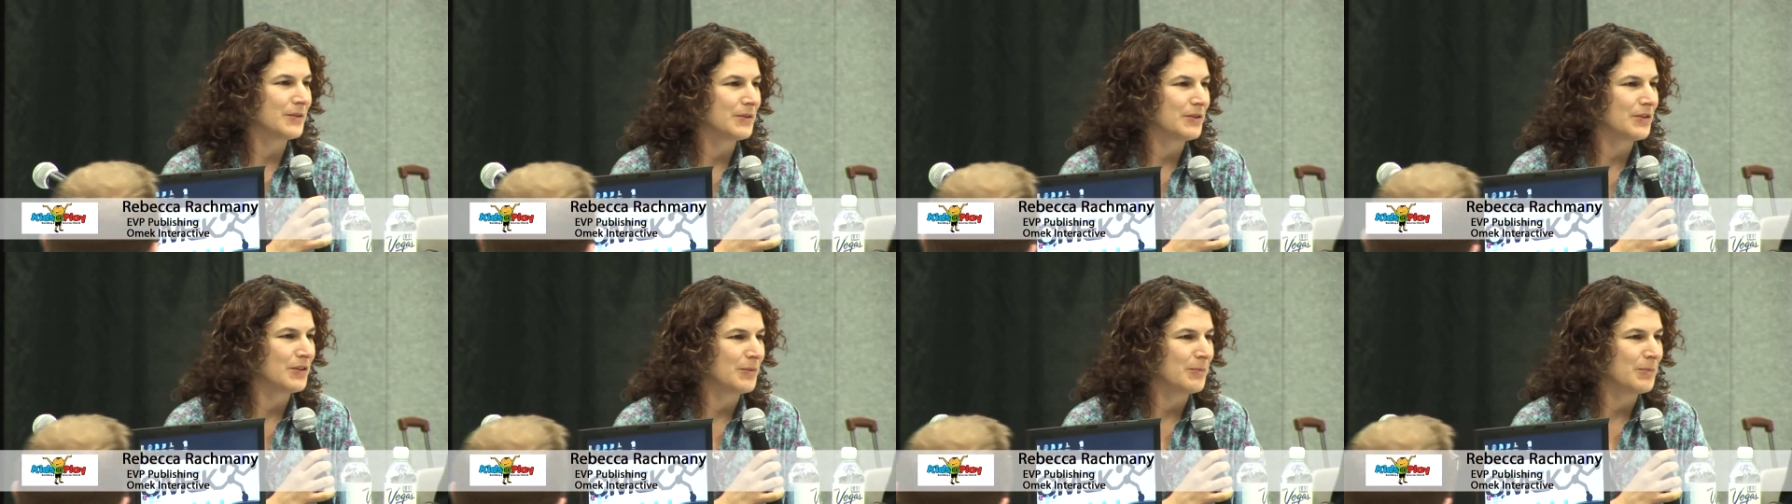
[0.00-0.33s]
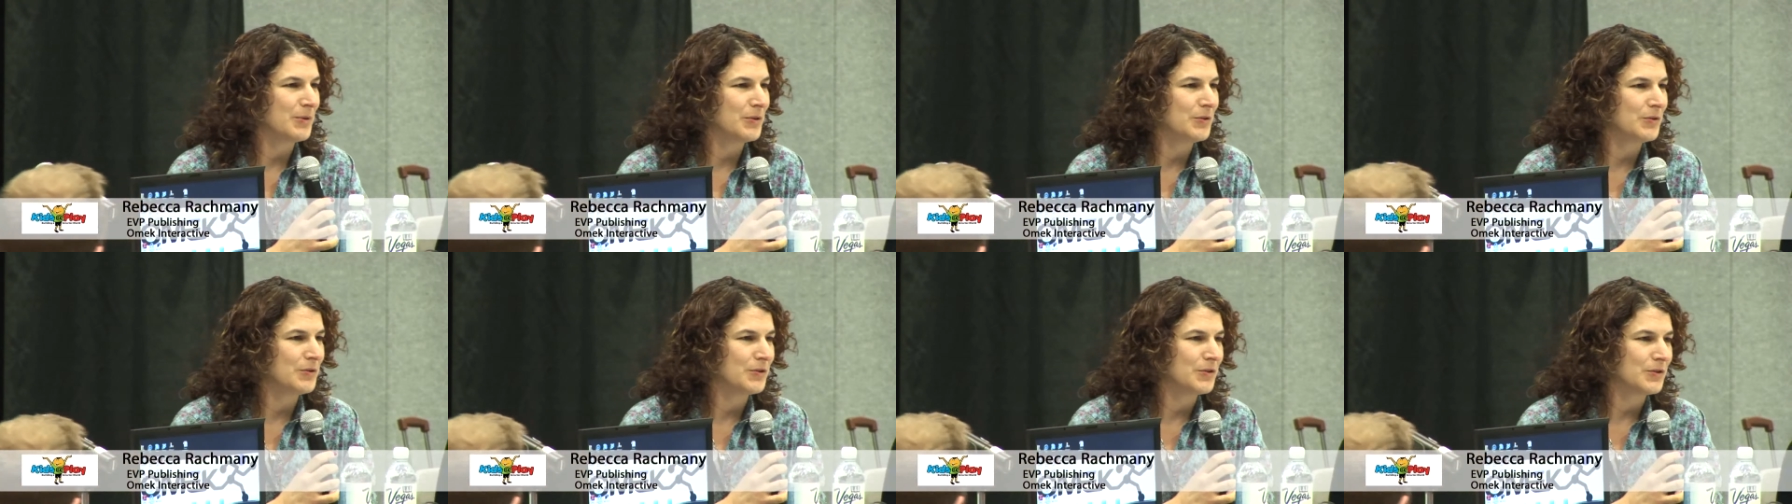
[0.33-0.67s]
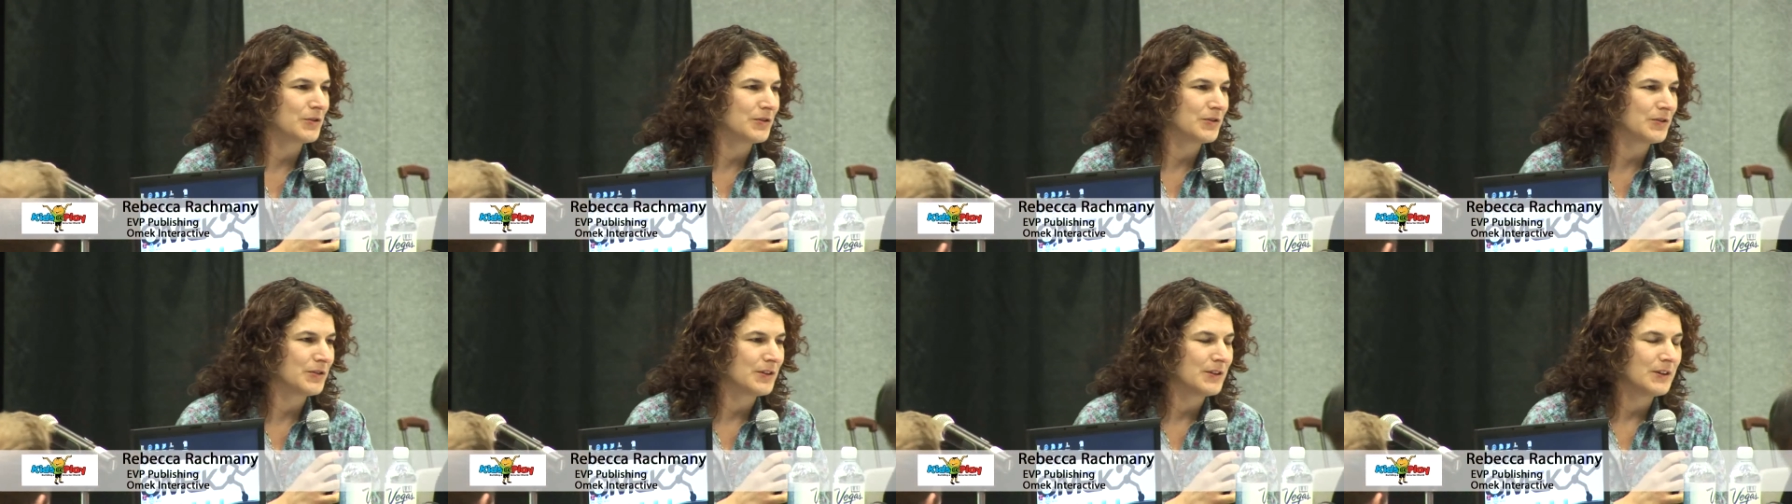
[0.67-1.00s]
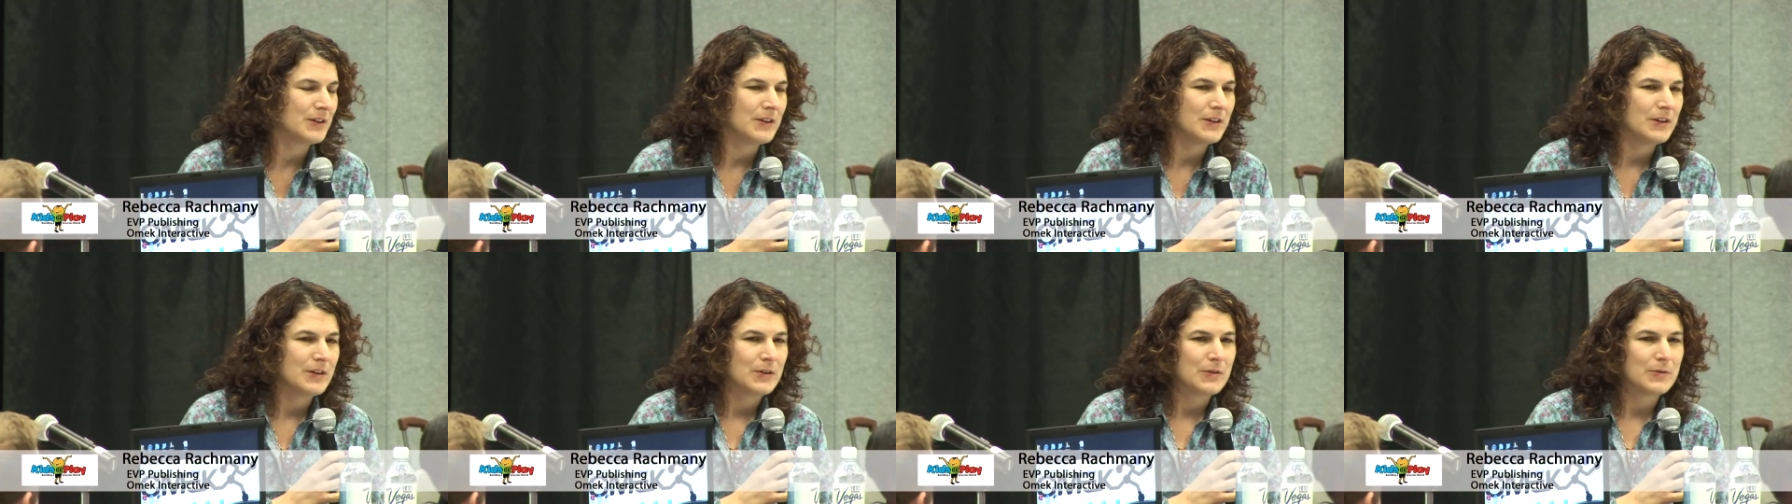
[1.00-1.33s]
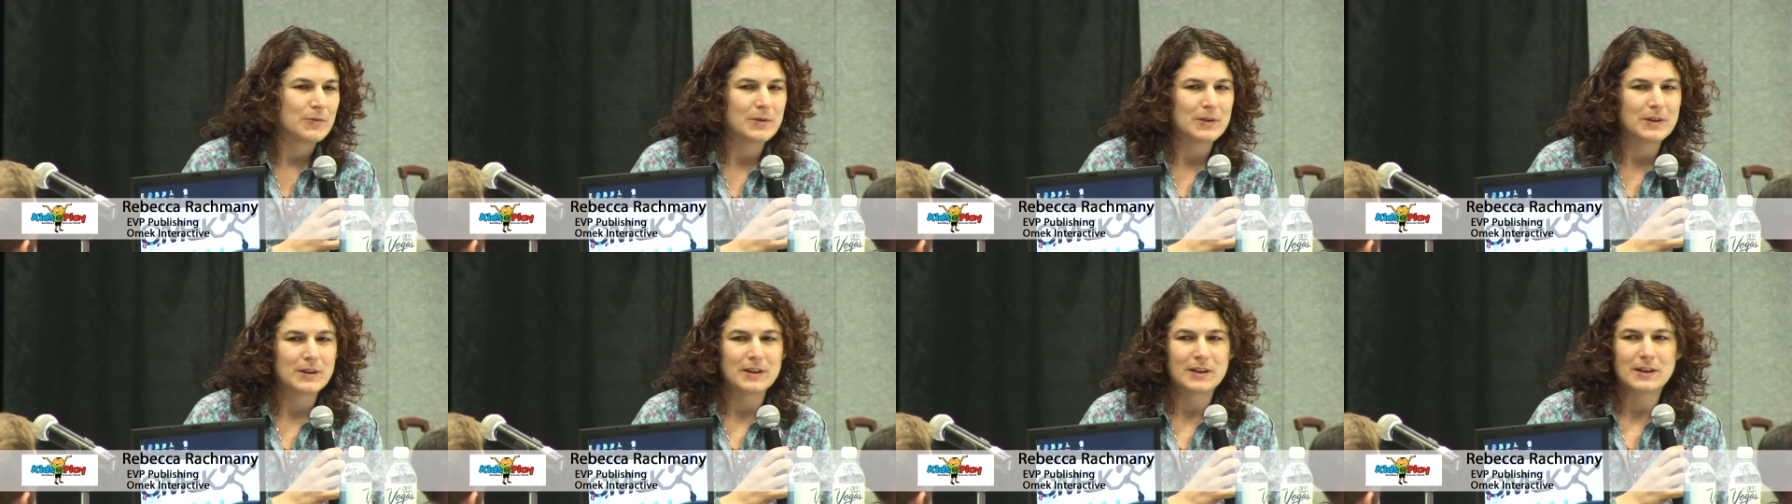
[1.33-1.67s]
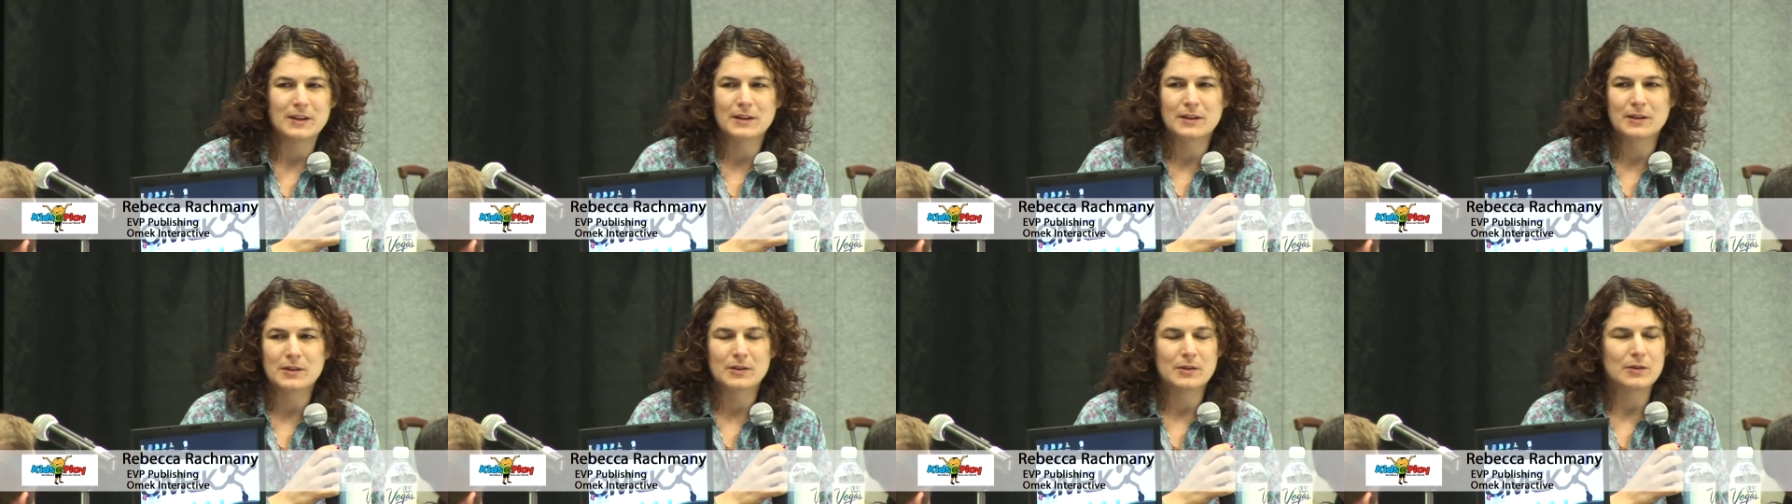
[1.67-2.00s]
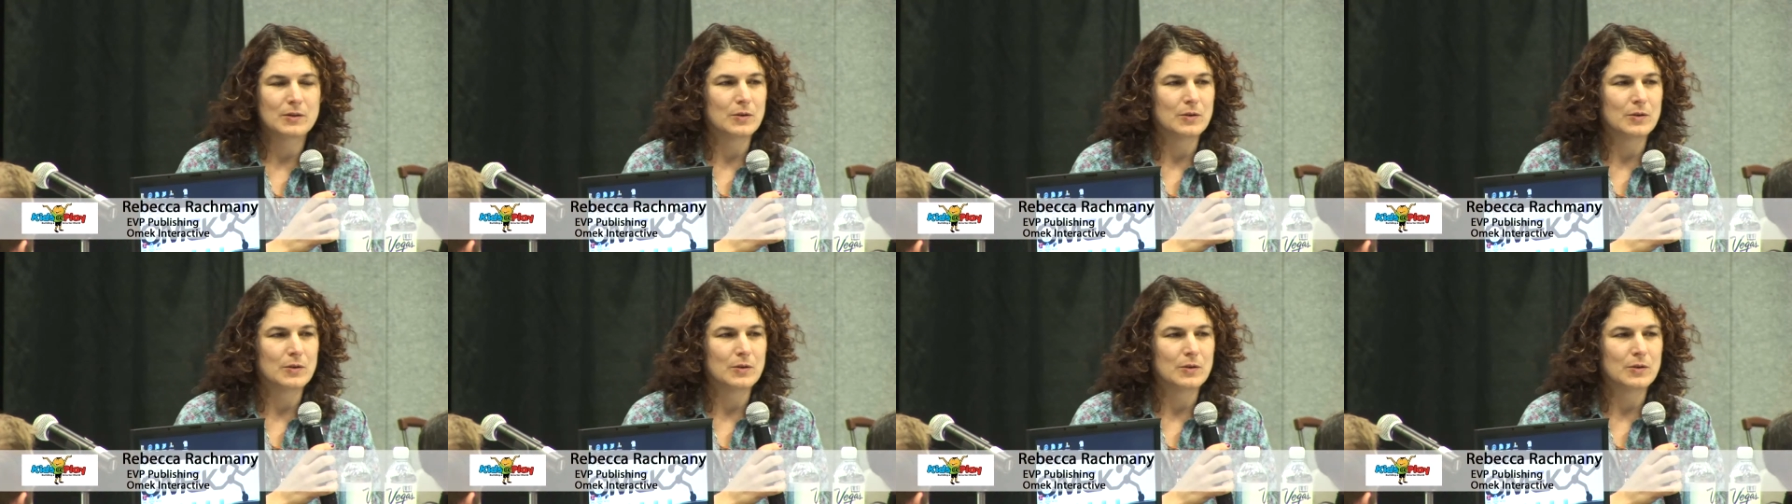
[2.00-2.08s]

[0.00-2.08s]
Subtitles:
with computers, really